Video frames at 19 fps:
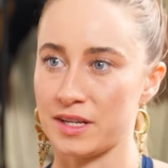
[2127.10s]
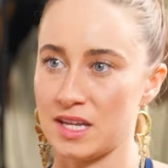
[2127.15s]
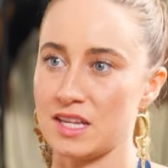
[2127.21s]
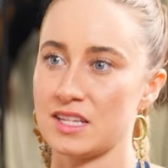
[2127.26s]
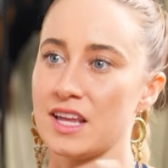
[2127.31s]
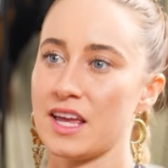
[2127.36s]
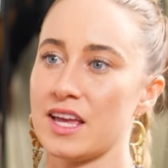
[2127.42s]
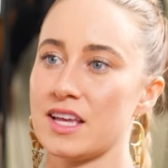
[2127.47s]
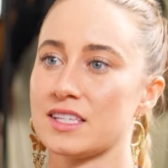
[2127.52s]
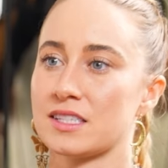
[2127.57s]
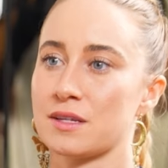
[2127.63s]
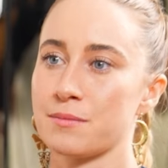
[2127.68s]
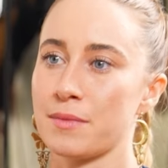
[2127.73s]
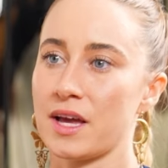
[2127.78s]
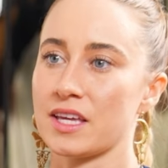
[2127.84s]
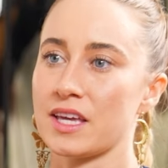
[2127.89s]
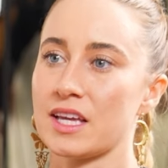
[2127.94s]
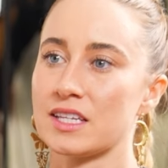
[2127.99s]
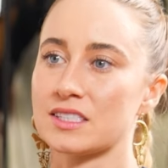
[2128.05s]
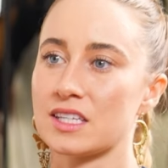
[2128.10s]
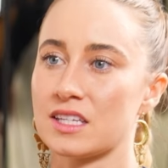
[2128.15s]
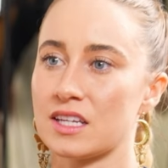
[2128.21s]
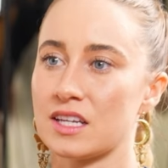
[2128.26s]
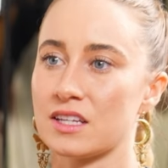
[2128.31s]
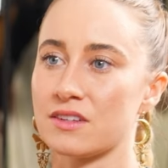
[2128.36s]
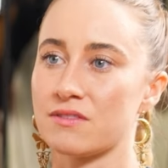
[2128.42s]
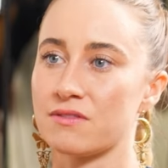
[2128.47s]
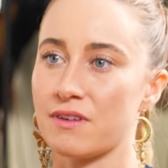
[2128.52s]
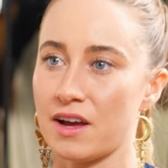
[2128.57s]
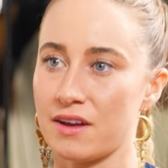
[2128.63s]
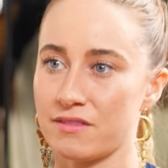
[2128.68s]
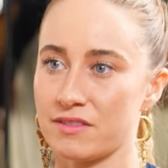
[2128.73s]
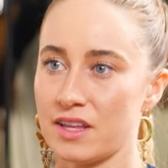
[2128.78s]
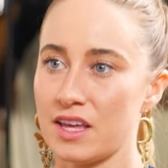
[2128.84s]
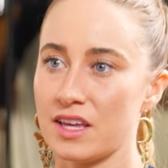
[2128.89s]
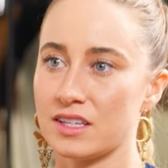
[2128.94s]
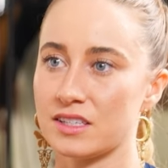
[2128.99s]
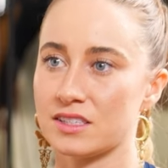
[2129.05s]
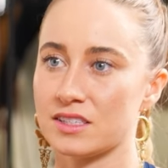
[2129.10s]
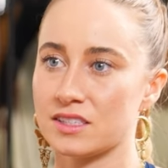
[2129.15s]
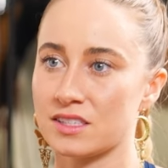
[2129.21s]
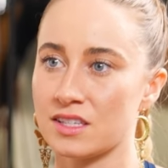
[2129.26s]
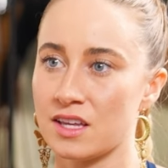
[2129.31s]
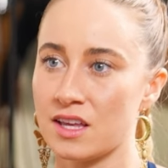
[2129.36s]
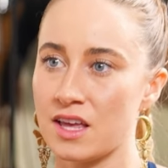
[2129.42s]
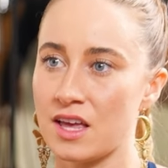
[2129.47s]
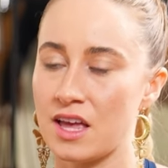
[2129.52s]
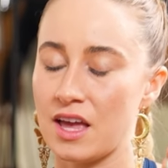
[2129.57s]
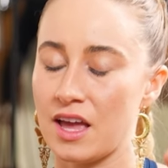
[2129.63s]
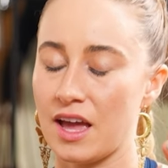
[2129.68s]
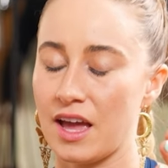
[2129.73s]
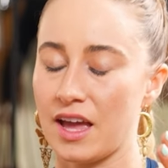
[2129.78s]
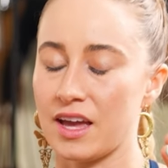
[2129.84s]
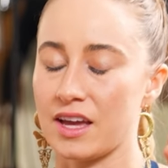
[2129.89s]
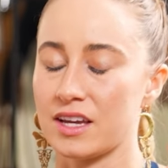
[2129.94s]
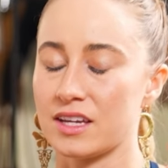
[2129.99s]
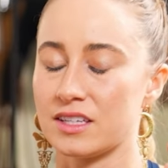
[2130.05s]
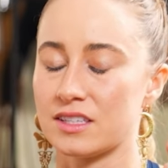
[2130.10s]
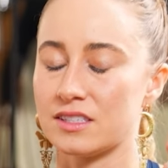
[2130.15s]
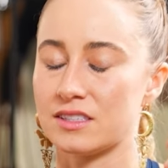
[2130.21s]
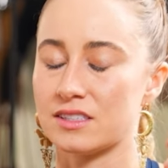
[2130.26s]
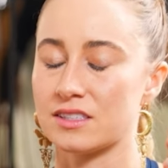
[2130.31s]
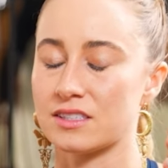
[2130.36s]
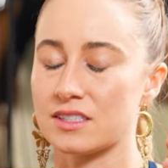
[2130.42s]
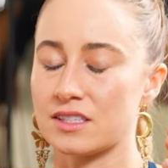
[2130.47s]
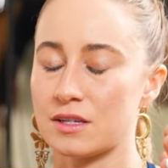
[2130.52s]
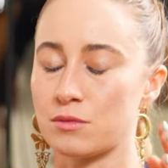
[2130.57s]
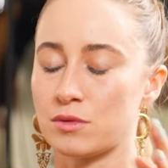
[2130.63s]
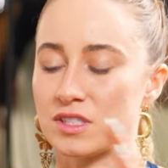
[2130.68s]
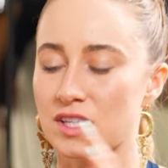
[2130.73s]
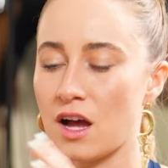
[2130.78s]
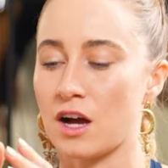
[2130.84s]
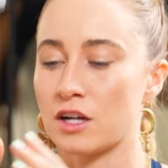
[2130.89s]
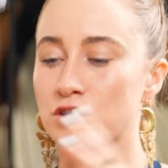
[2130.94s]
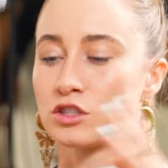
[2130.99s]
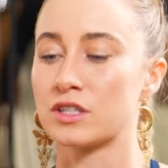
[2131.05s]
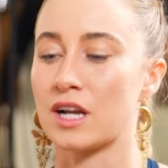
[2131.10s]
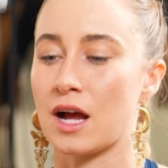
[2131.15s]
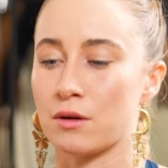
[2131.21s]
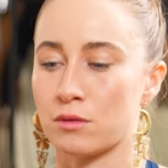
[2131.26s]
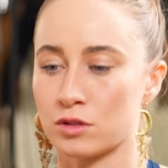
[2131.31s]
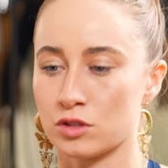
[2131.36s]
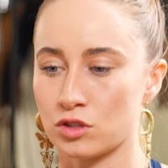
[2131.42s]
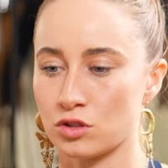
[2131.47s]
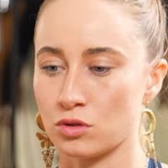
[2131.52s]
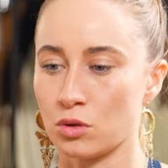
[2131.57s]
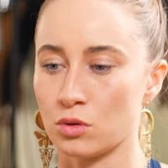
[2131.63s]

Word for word: many days. In my case, I did five days. And it was one hundred hours